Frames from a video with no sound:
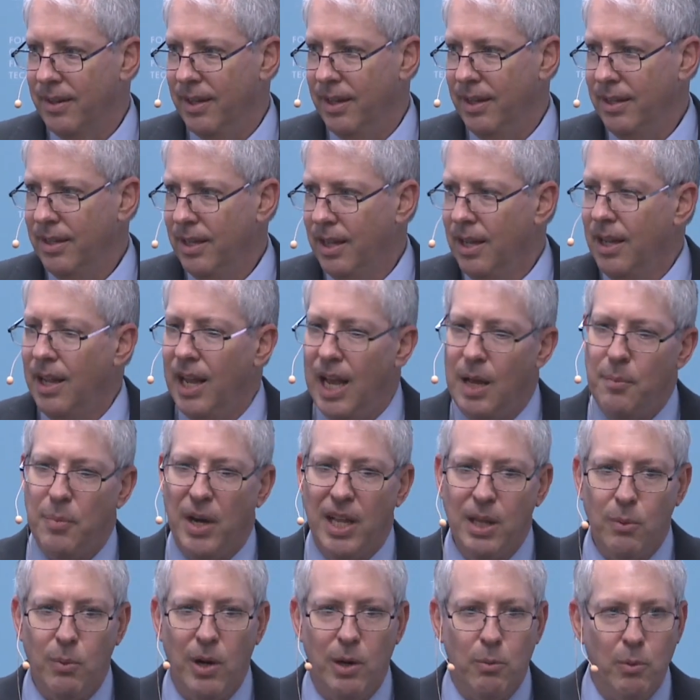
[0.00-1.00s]
Okay? And
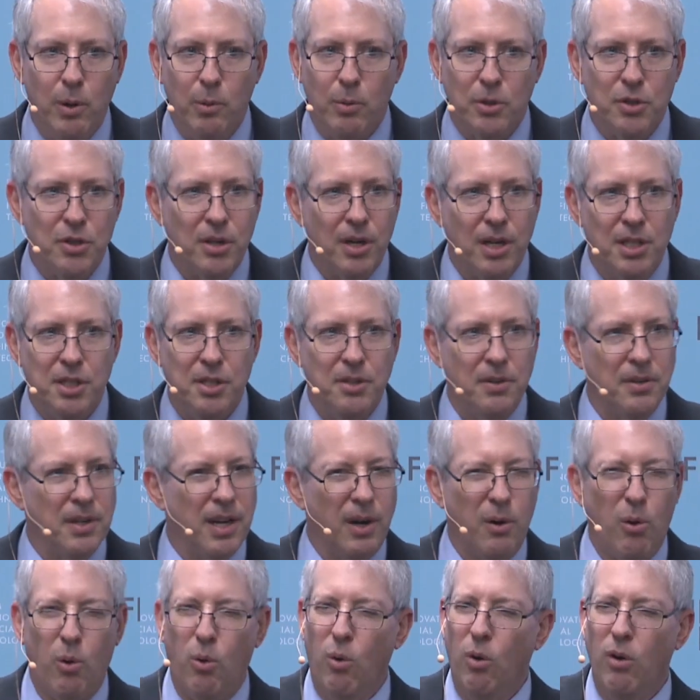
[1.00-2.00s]
by the way, we will charge you
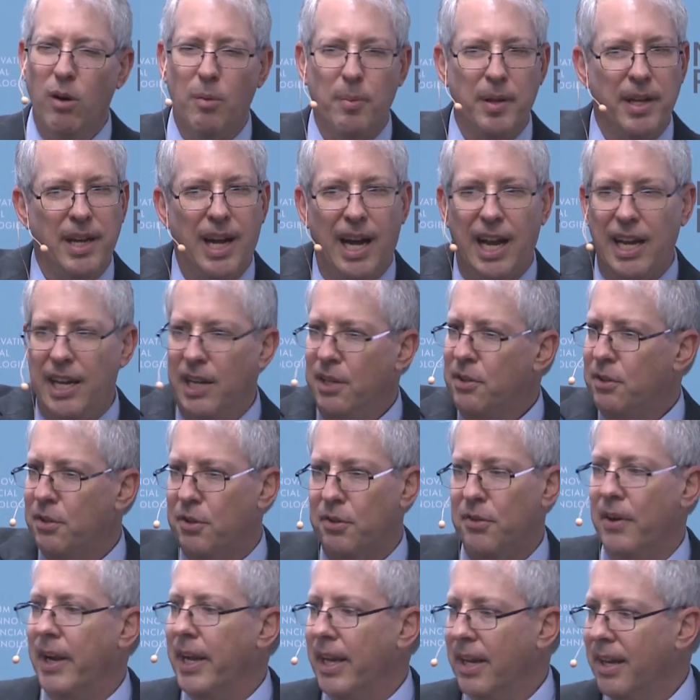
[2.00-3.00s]
a horribly high
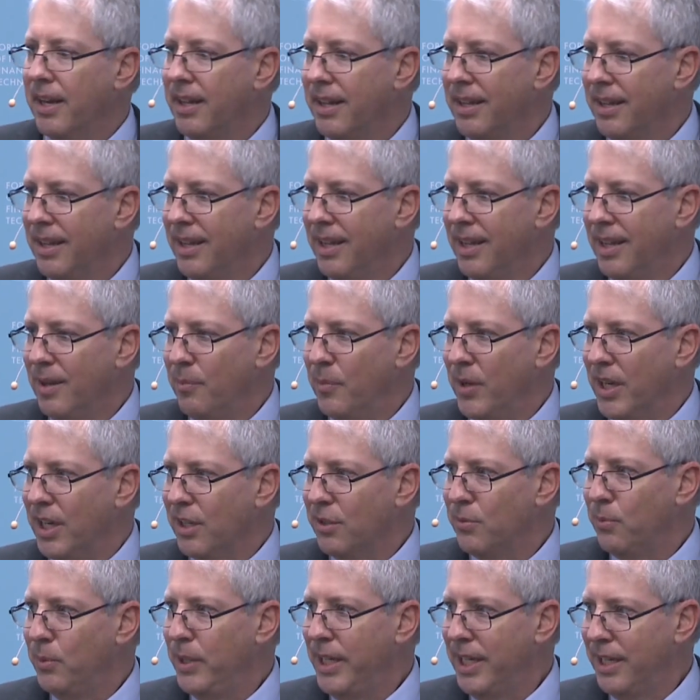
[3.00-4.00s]
interest rate
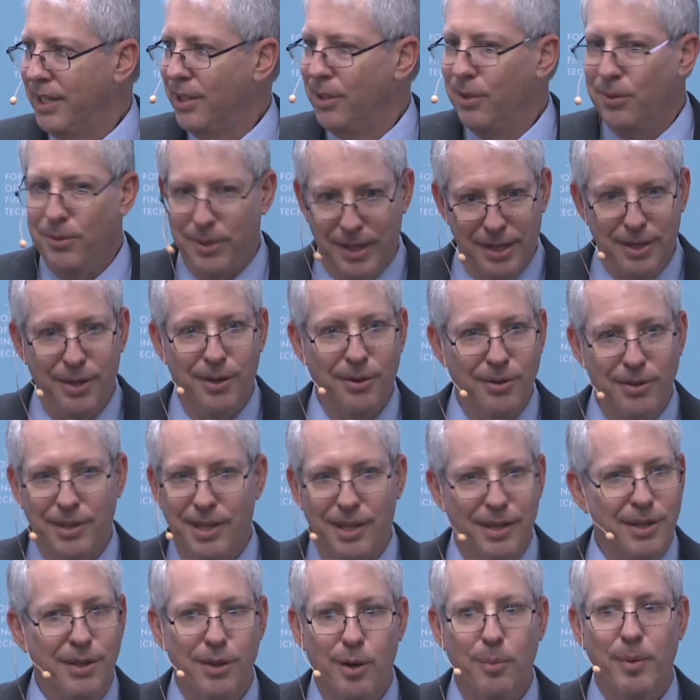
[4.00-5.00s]
because we can do a loan
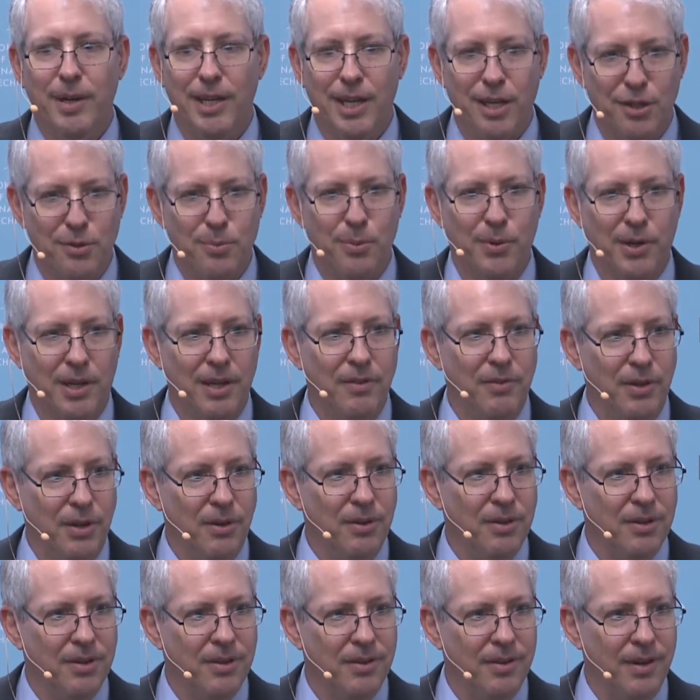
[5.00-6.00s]
that nobody else will give you,
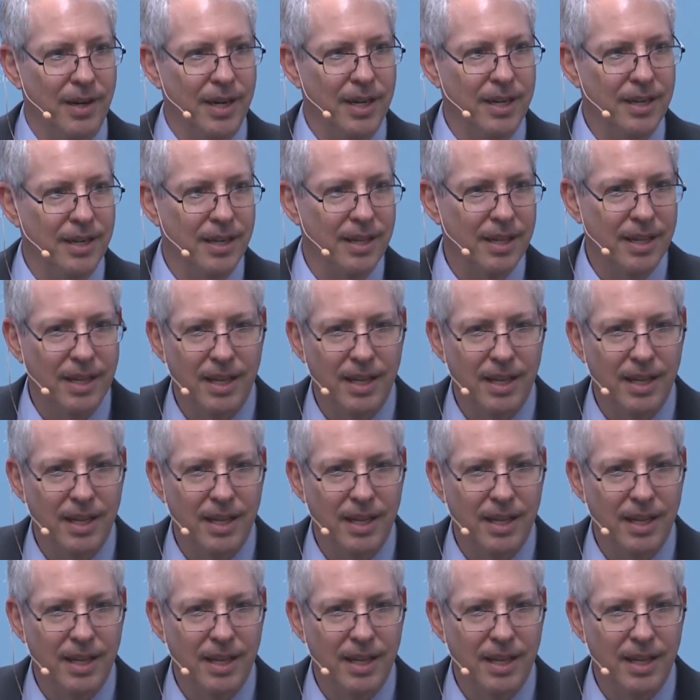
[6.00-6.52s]
right?